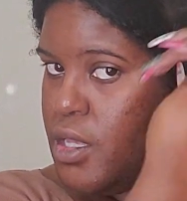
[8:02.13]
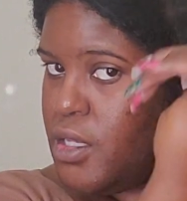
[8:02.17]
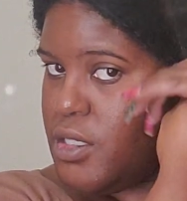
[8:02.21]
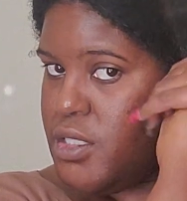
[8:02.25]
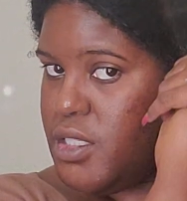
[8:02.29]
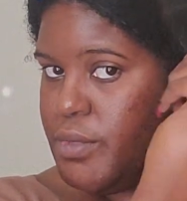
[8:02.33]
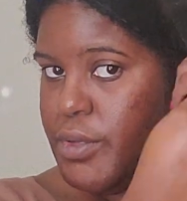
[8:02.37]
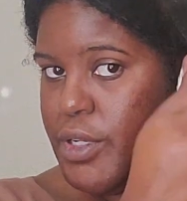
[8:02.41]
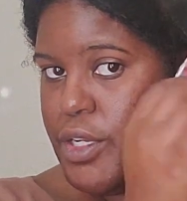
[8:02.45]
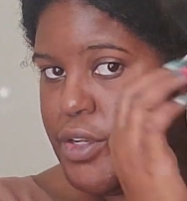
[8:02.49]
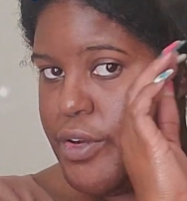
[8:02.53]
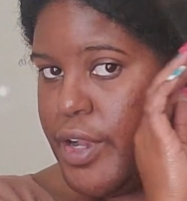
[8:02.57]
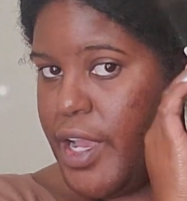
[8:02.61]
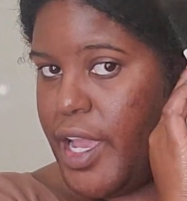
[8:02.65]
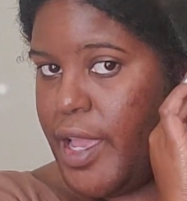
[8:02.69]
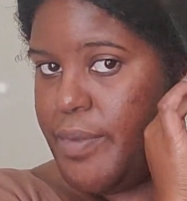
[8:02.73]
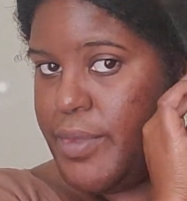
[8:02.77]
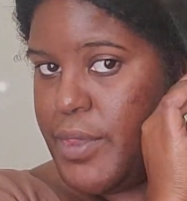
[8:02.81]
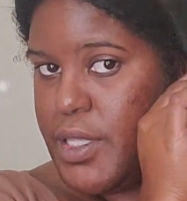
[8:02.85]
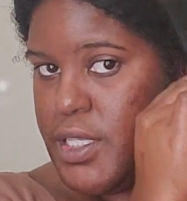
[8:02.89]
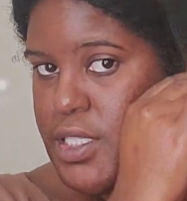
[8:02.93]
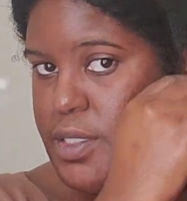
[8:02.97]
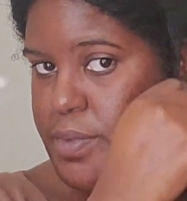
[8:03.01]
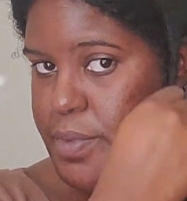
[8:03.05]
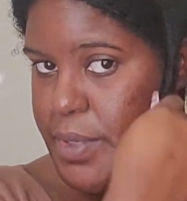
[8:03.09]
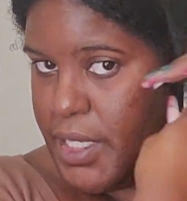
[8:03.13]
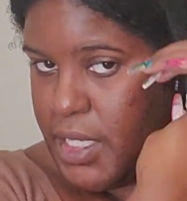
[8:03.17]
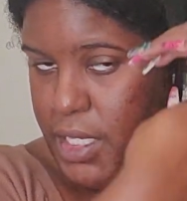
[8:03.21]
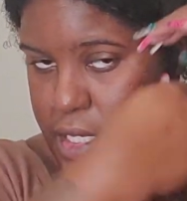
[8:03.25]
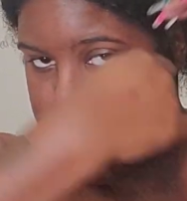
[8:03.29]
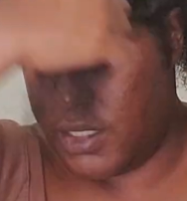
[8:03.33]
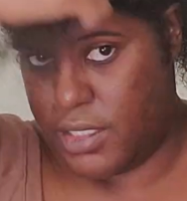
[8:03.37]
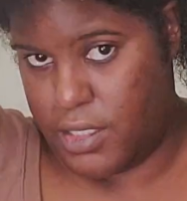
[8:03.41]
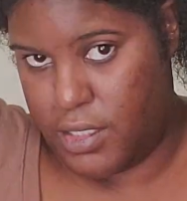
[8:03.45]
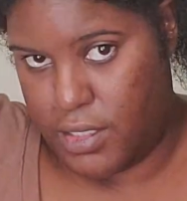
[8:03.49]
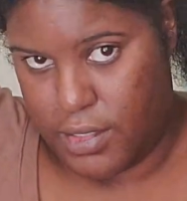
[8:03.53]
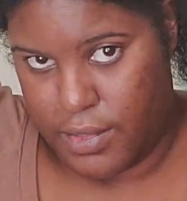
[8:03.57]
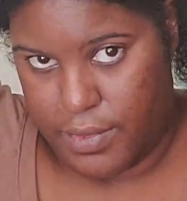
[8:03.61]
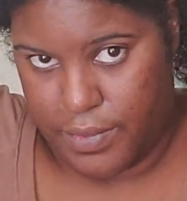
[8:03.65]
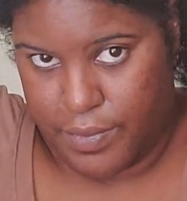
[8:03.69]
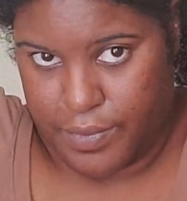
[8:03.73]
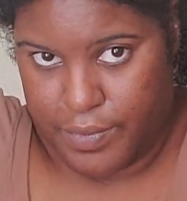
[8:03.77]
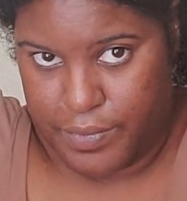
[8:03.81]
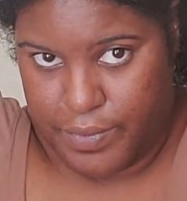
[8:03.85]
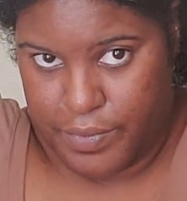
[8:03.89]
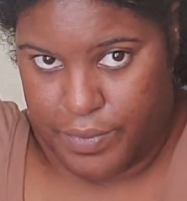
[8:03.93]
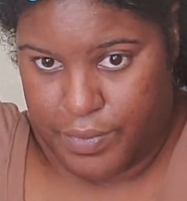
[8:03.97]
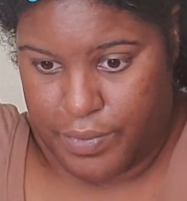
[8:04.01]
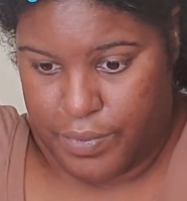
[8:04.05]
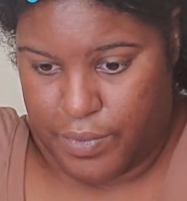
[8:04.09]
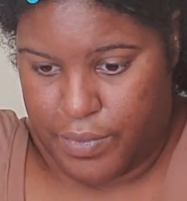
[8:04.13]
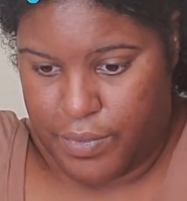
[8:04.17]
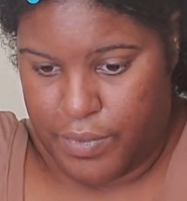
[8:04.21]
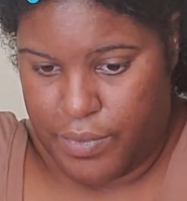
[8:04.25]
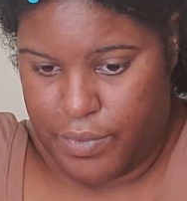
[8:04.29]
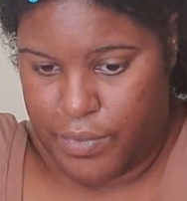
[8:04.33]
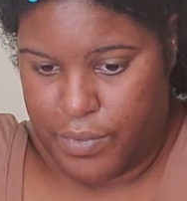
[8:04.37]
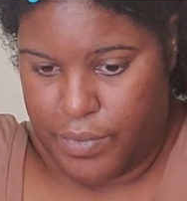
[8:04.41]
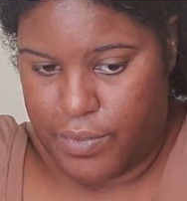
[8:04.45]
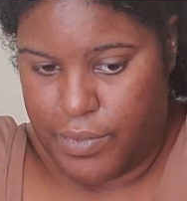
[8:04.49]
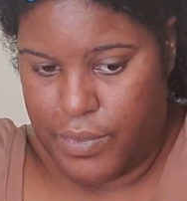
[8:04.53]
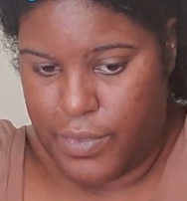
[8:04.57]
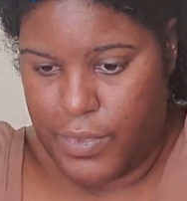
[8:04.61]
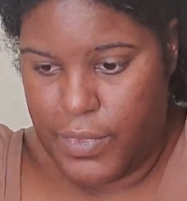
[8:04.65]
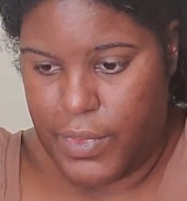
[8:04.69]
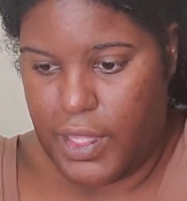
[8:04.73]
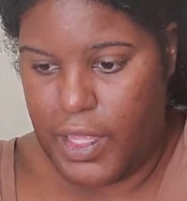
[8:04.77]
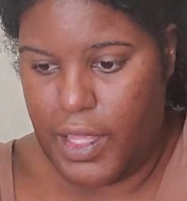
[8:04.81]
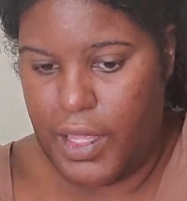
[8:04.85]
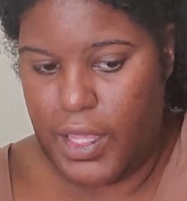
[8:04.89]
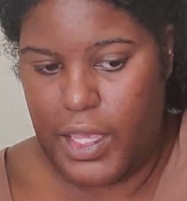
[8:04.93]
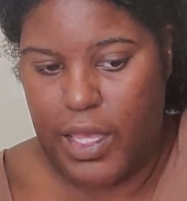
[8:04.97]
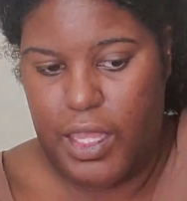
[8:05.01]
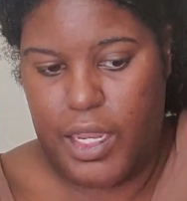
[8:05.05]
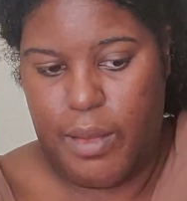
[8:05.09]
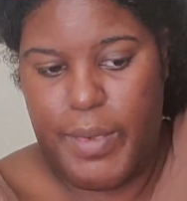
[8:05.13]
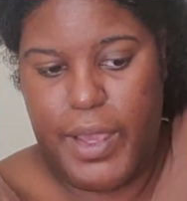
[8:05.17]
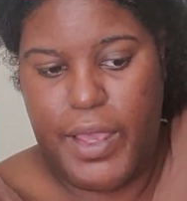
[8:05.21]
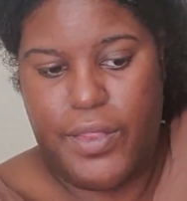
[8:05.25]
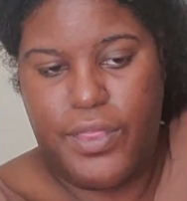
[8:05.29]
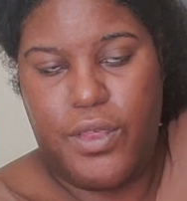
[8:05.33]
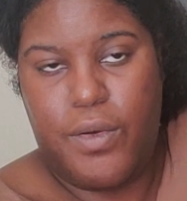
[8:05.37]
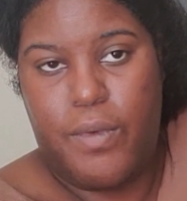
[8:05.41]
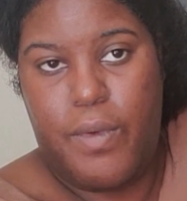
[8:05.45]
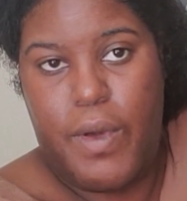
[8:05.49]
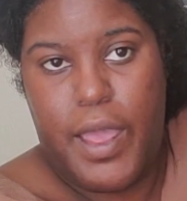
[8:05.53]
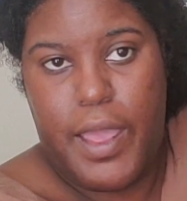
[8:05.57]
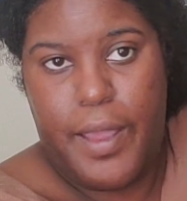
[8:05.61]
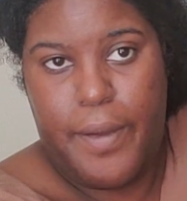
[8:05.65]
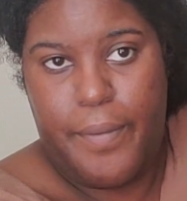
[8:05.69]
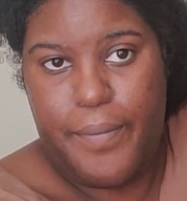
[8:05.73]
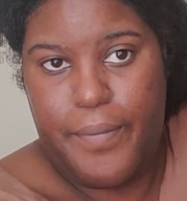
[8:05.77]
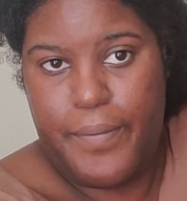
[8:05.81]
I'm gonna grab this piece and get him out the way.